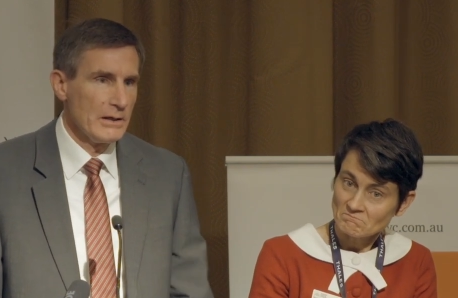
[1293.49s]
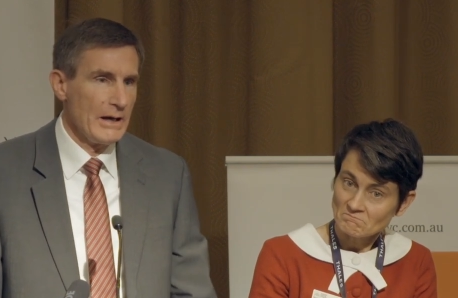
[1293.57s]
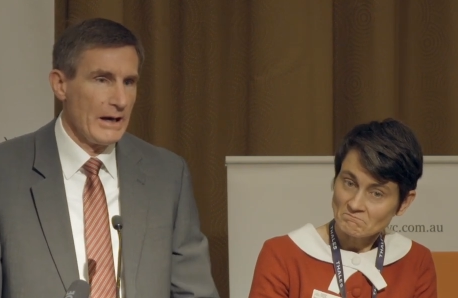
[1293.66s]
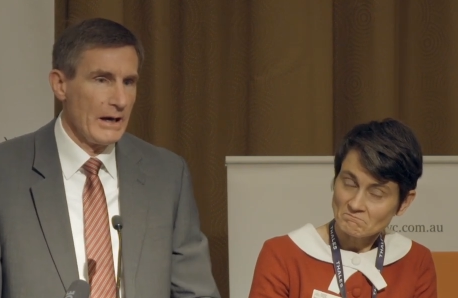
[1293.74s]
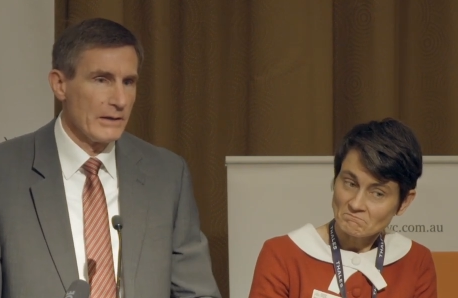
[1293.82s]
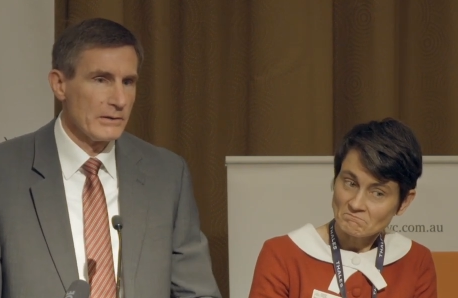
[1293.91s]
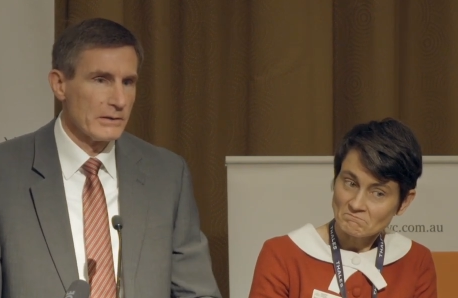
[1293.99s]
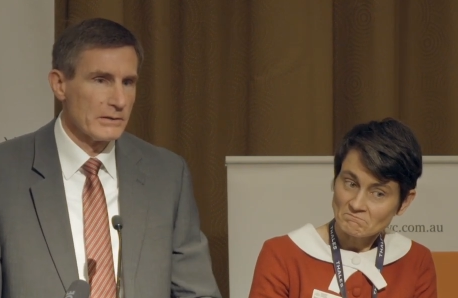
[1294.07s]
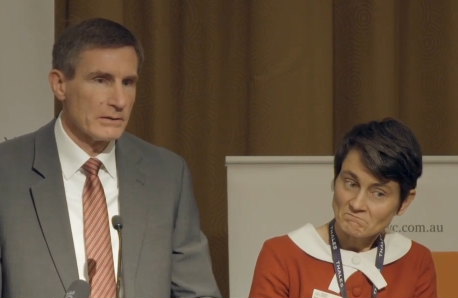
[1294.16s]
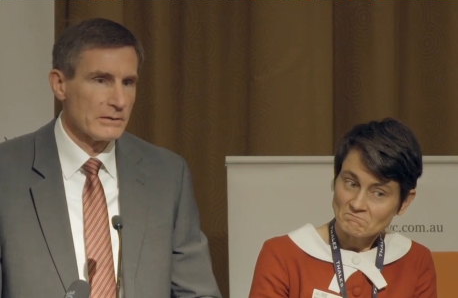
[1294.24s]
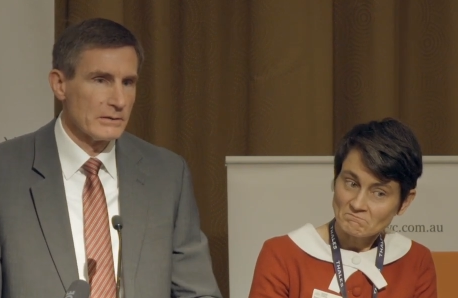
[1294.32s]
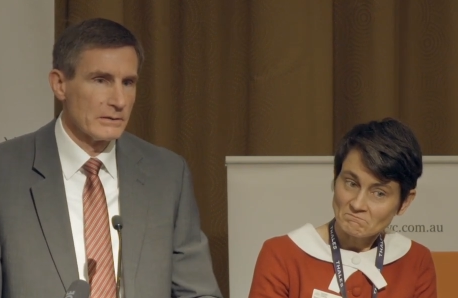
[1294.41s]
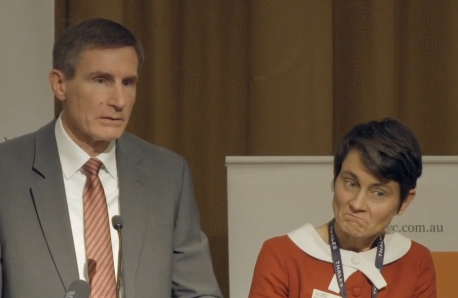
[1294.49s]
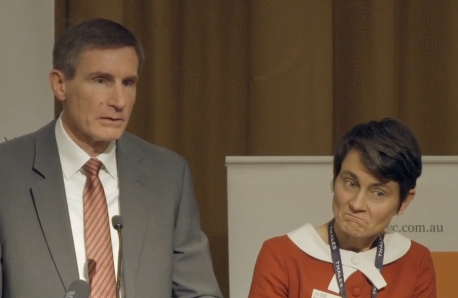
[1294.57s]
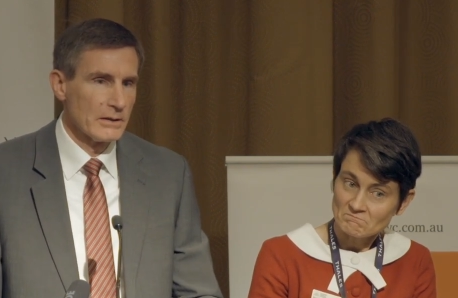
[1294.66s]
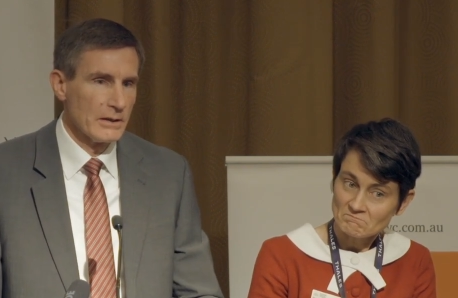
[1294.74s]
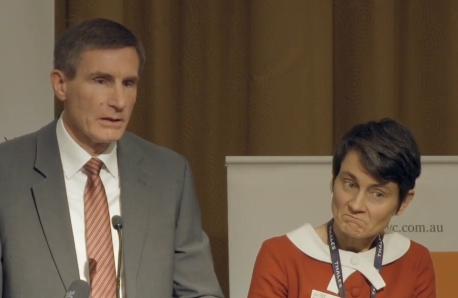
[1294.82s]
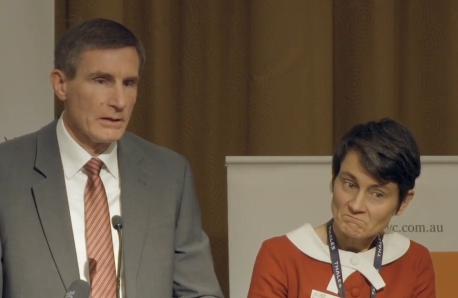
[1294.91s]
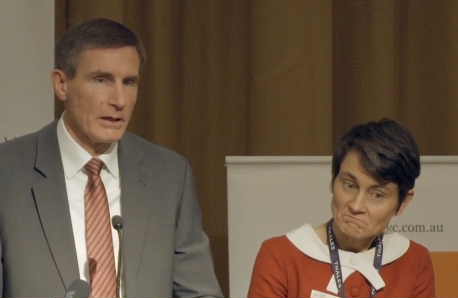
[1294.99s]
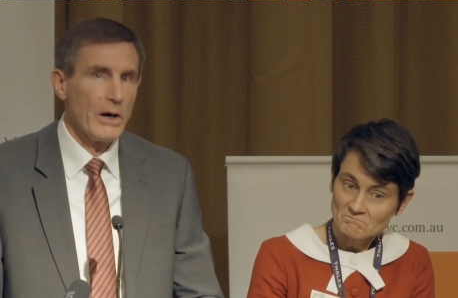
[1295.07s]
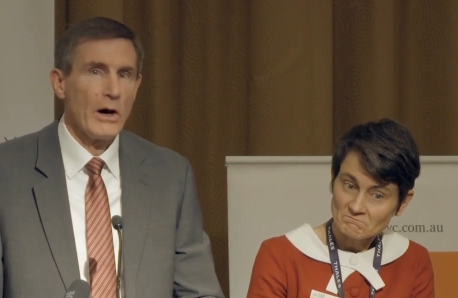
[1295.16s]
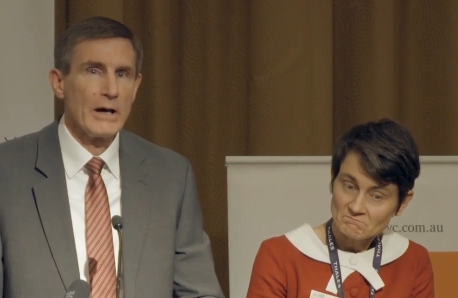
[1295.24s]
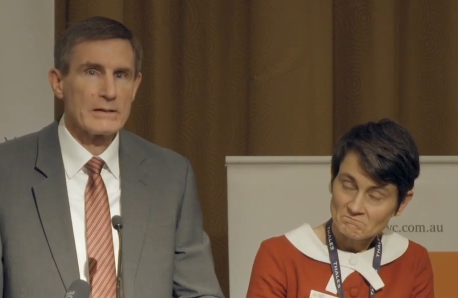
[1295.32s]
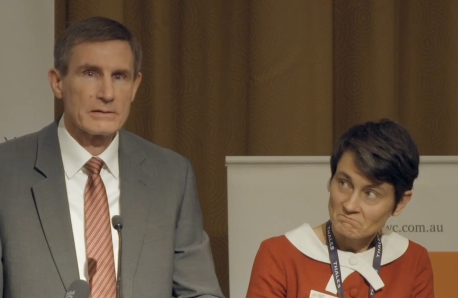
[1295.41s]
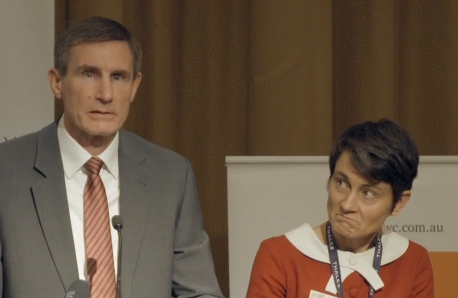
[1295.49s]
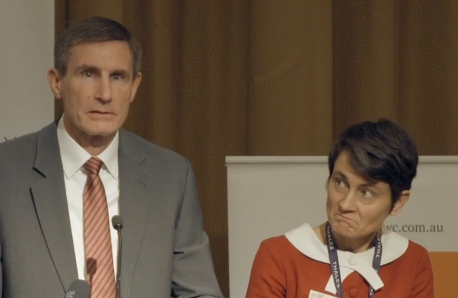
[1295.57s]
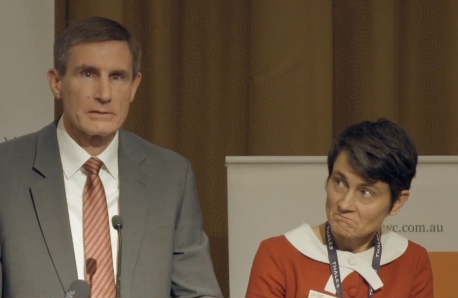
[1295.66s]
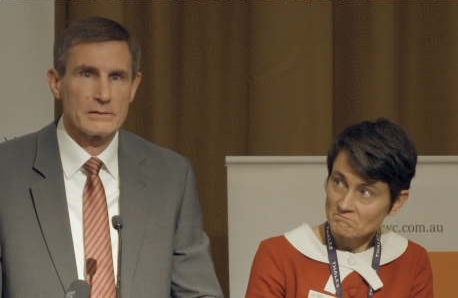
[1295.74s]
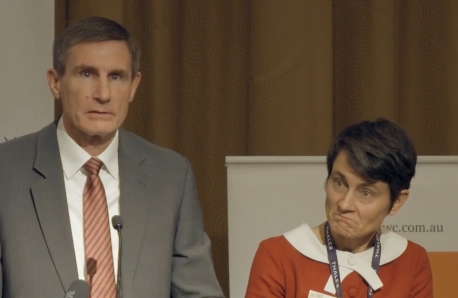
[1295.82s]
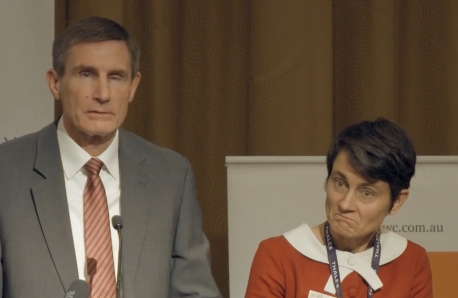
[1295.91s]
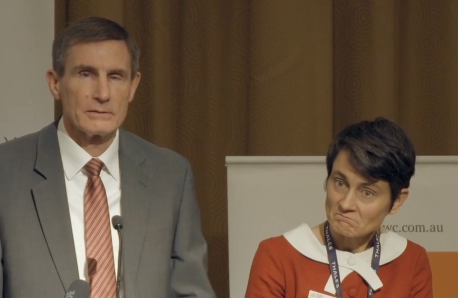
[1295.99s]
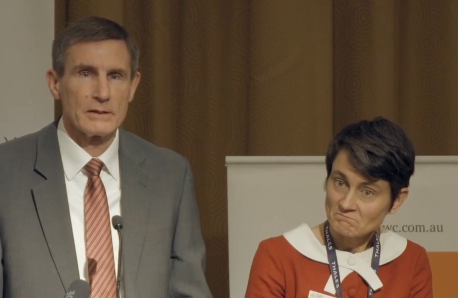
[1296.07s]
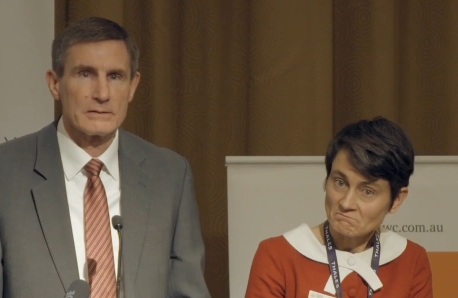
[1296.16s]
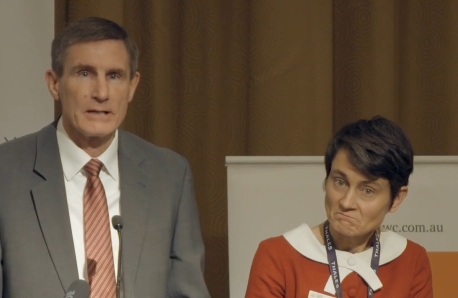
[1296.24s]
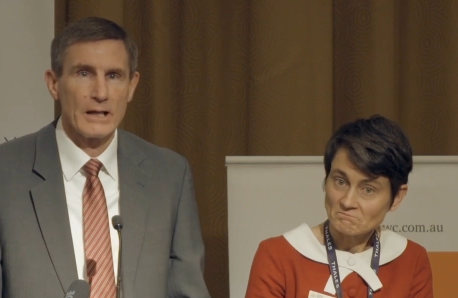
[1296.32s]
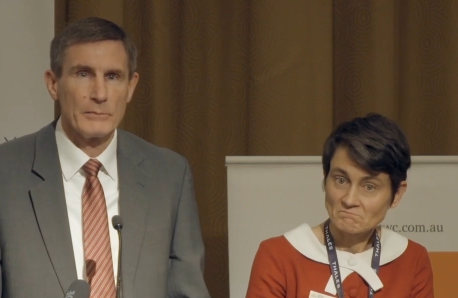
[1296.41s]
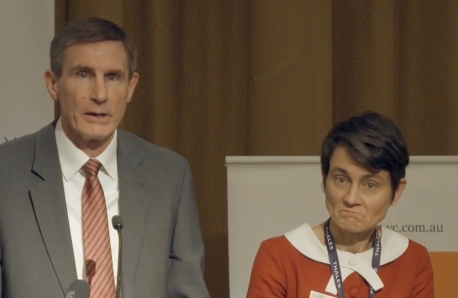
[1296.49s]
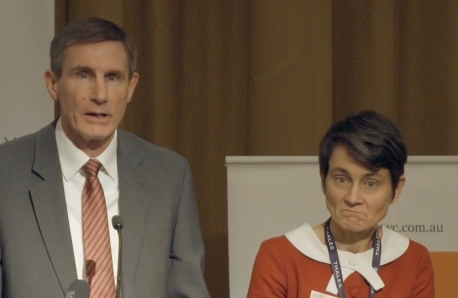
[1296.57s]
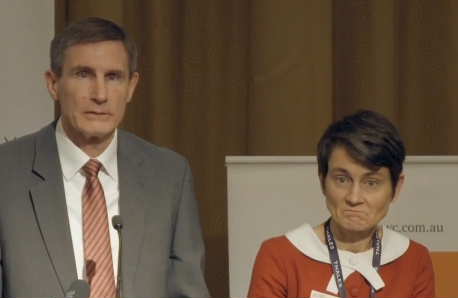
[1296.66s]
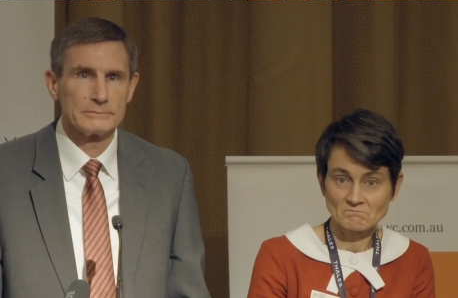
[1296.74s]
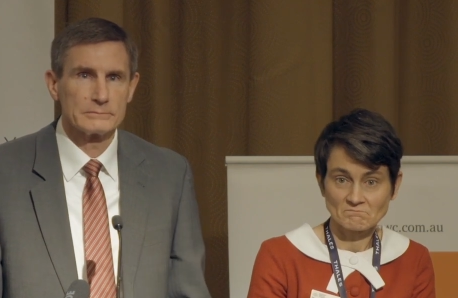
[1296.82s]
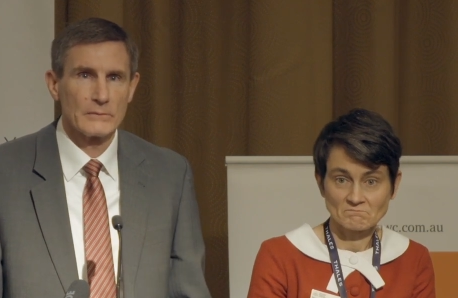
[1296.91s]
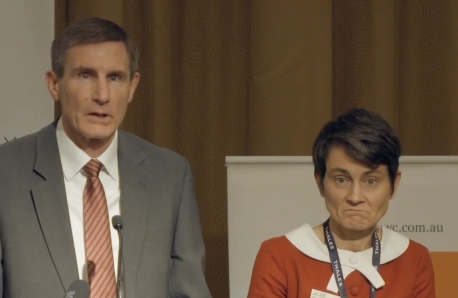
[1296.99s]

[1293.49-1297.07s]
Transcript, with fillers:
Speaker 1: other than uh, ISIS and the Taliban,